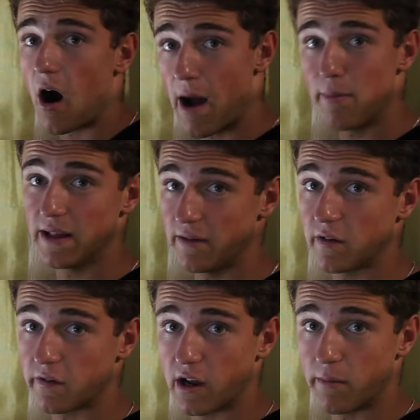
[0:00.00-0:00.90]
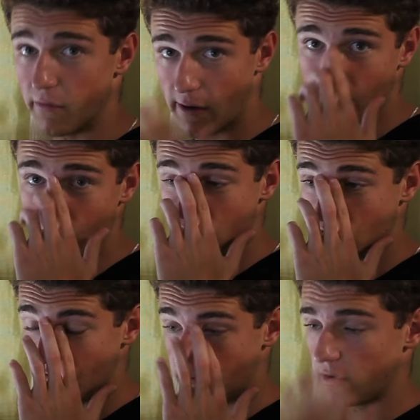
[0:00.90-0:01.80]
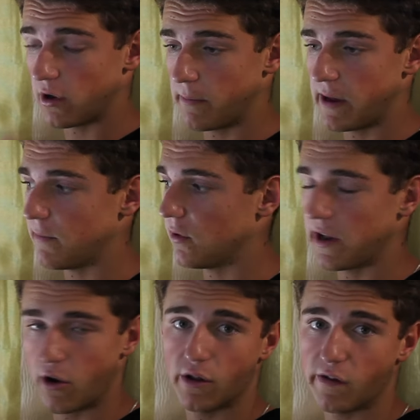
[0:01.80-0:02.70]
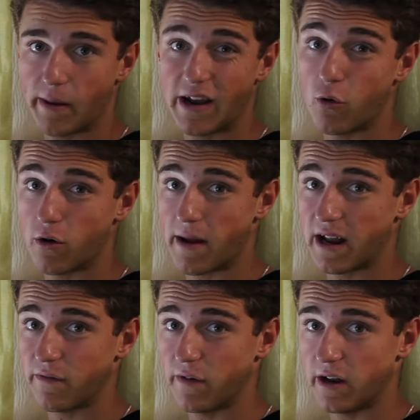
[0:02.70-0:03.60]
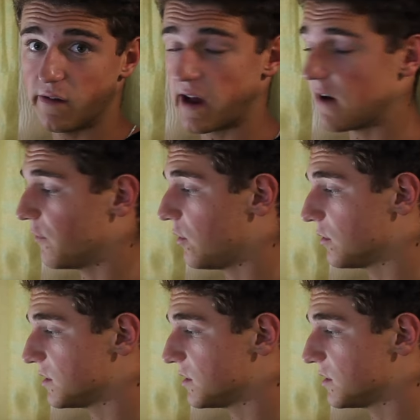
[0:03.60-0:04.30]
I believe this is going to be revolutionary for a lot of people. I know there's been automatic feeders out for a long